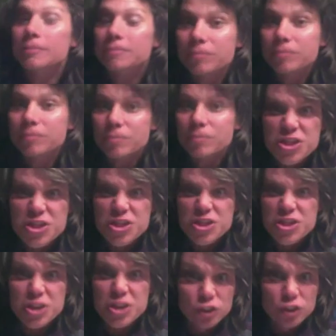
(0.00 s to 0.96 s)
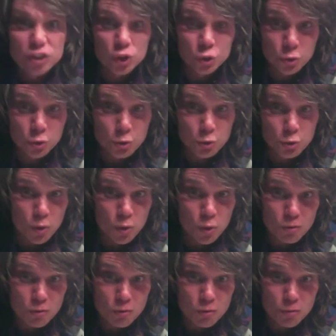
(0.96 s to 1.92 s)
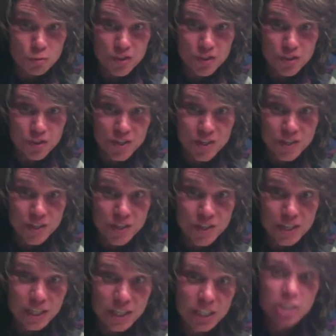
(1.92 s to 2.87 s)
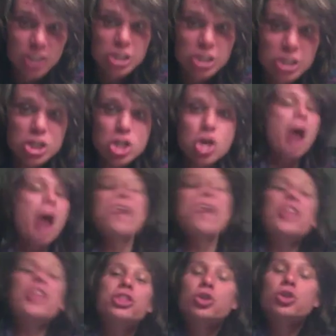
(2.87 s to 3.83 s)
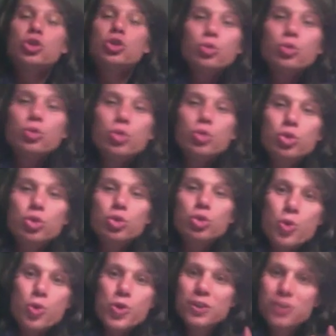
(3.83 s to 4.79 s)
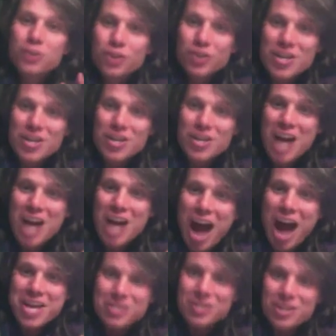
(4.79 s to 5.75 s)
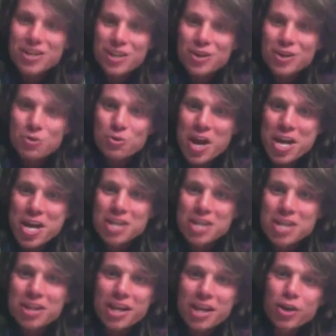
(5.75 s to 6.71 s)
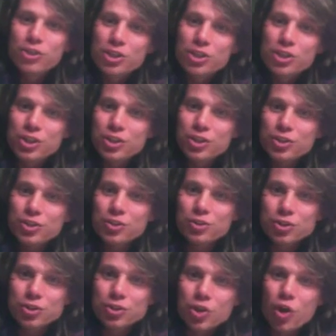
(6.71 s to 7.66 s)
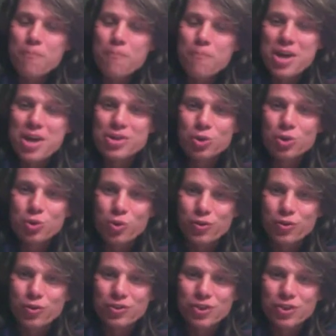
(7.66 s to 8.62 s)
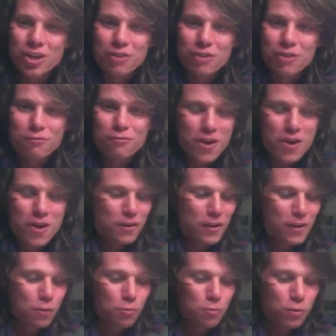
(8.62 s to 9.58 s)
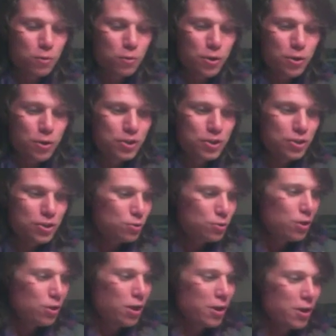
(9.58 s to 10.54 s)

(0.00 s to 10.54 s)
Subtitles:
the gurus? No, I thought the gurus were the good guys, right? Like our teachers, our mentors, right? Like the ones who